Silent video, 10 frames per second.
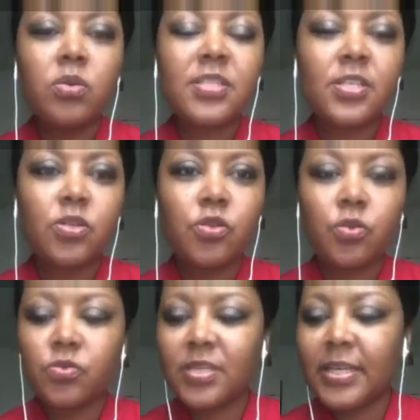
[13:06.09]

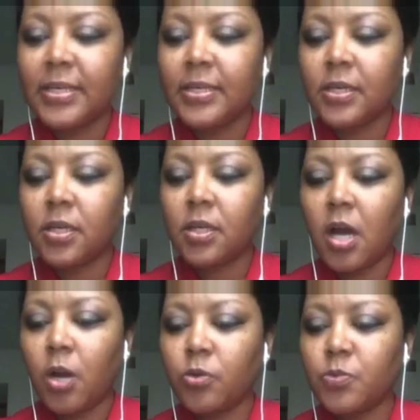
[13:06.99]
senators and
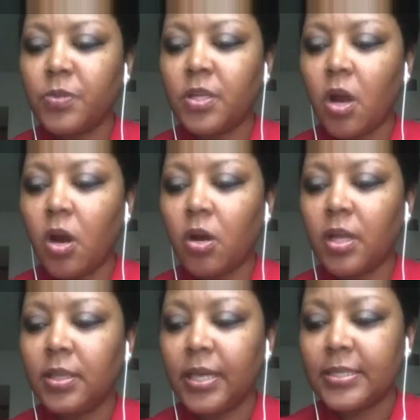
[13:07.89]
congressmen are
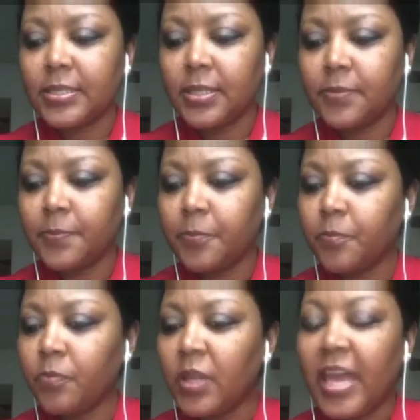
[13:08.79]
elected,
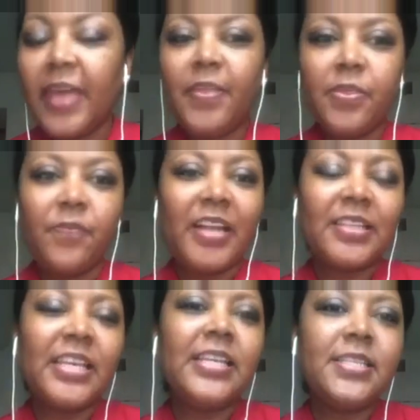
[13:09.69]
and that the fact
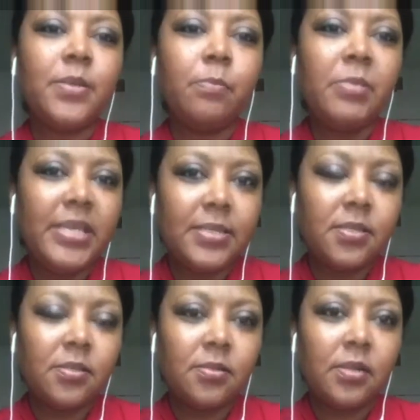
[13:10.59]
that they need to
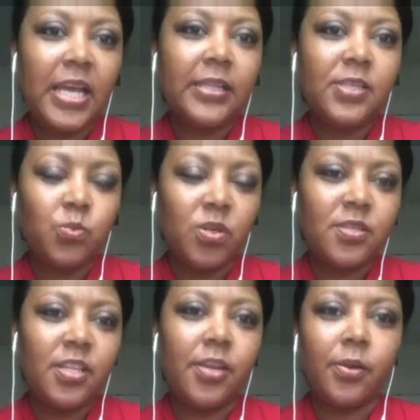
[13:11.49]
meet at least
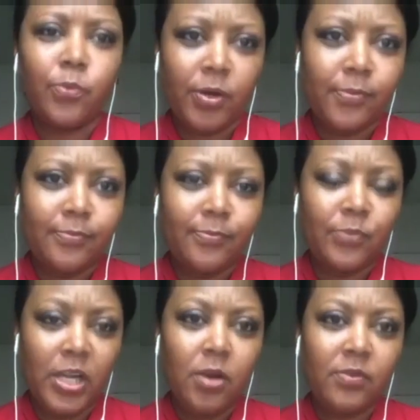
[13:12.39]
once a year. Well,
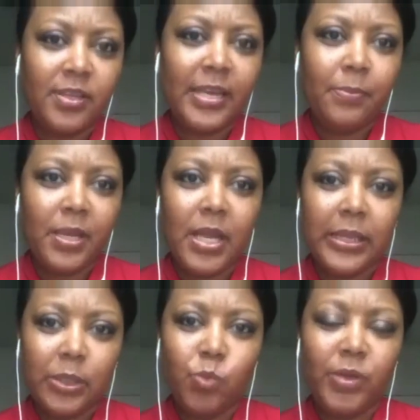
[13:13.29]
we know that they meet a
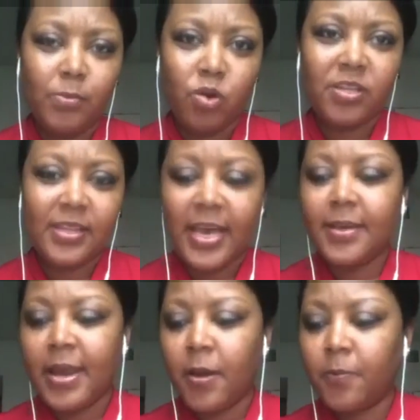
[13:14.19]
little bit more than that
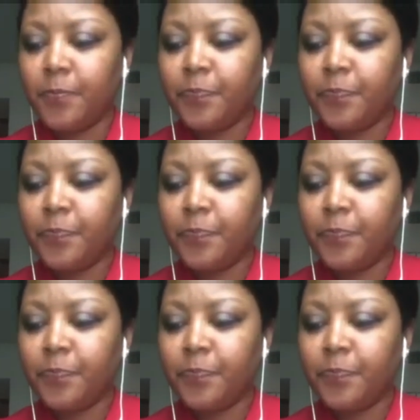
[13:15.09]
now.